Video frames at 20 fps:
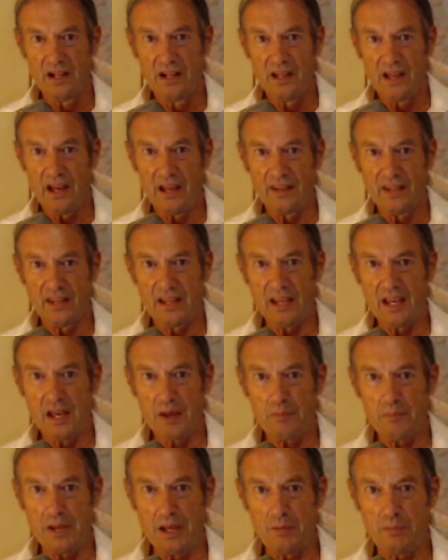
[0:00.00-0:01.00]
And they can't
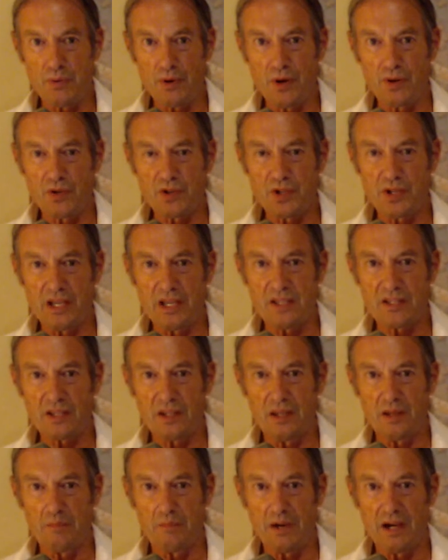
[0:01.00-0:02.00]
be approached
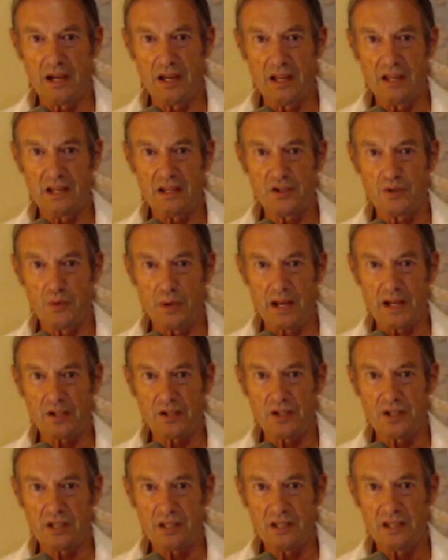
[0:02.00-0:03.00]
easily by
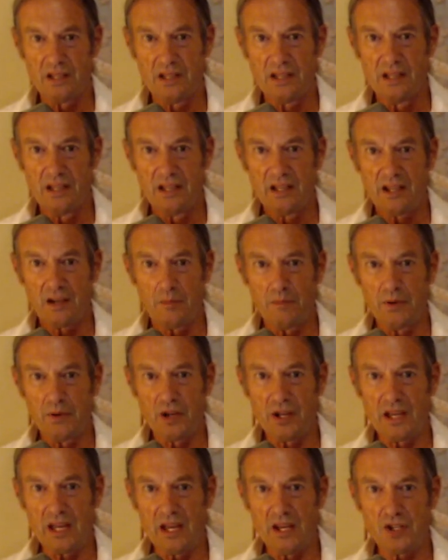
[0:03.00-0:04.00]
direct
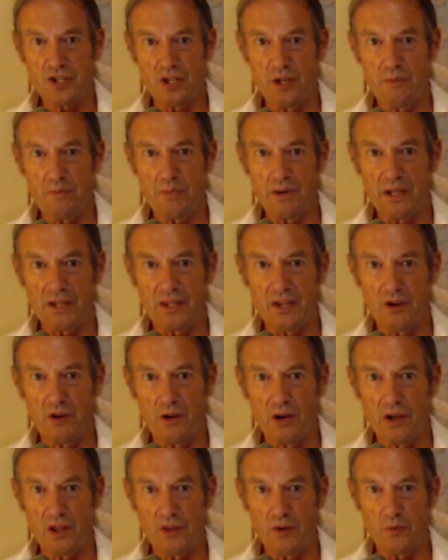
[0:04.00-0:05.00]
communication, but there are
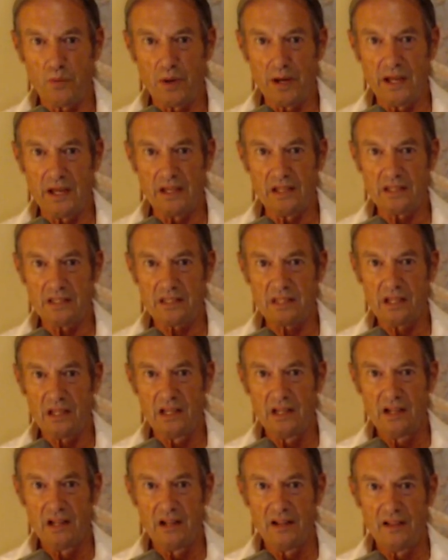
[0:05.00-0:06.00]
other ways.
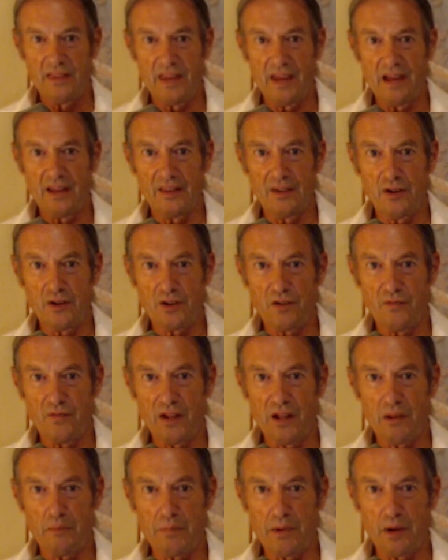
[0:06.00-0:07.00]
And they're
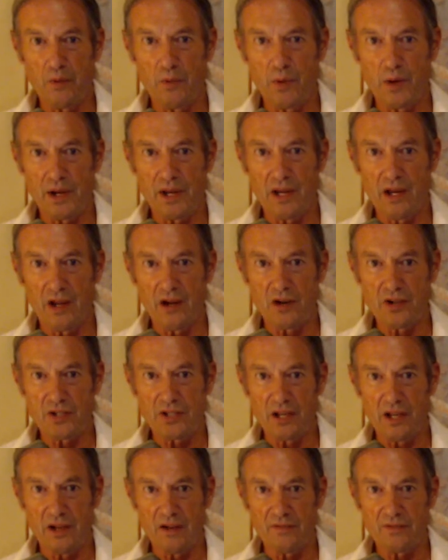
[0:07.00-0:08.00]
developed by working on
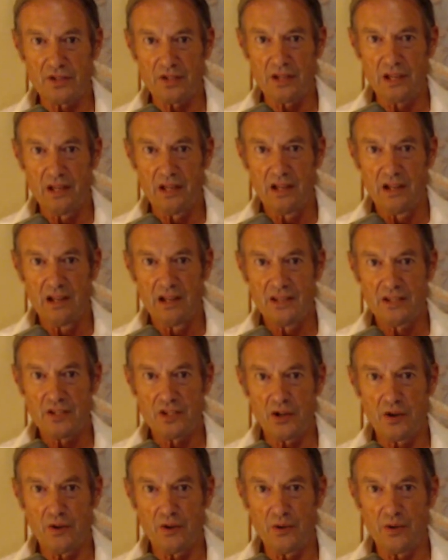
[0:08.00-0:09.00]
ourselves.
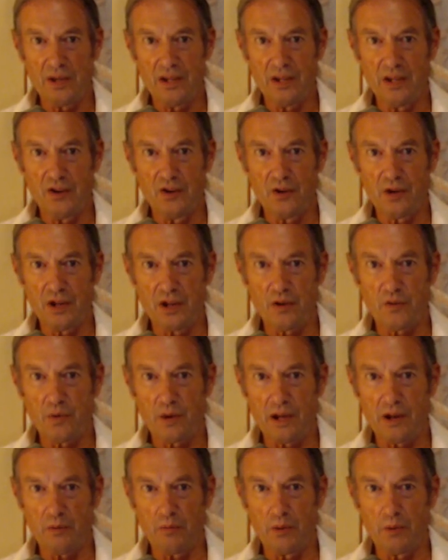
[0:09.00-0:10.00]
So you're an
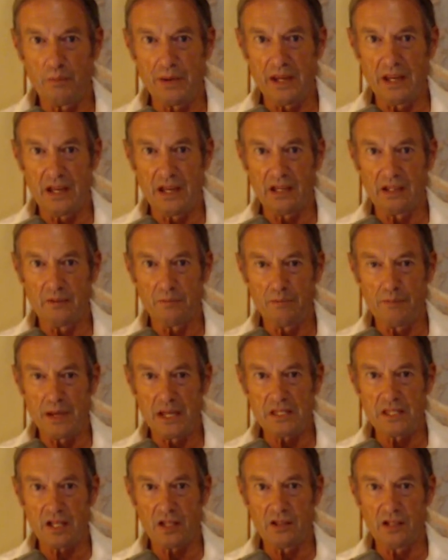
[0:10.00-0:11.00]
incredible being,
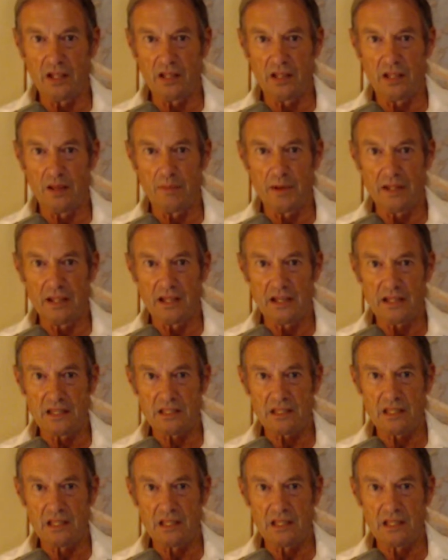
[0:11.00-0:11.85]
basically limitless.